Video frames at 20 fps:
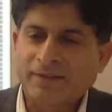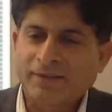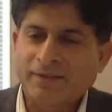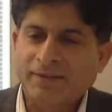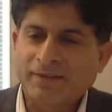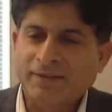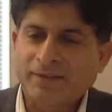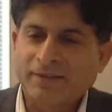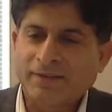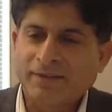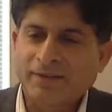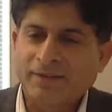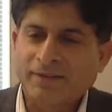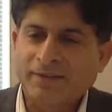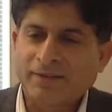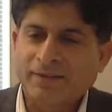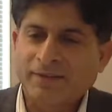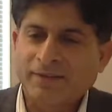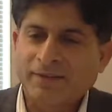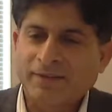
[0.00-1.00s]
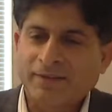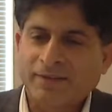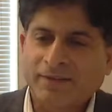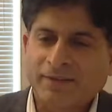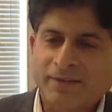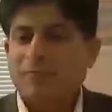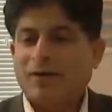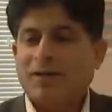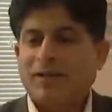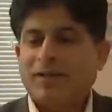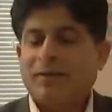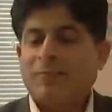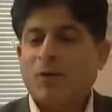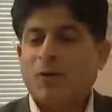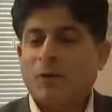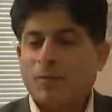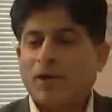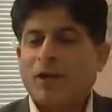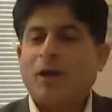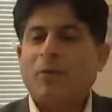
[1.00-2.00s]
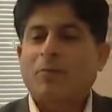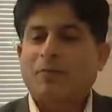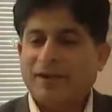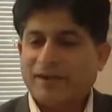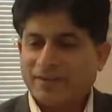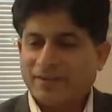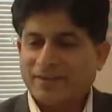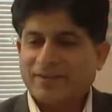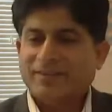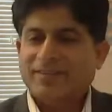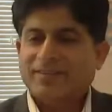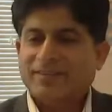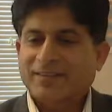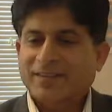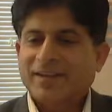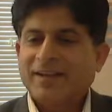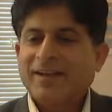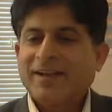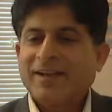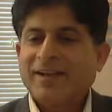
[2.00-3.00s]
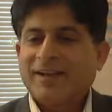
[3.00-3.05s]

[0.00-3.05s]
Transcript: get rack space in a mobile operator's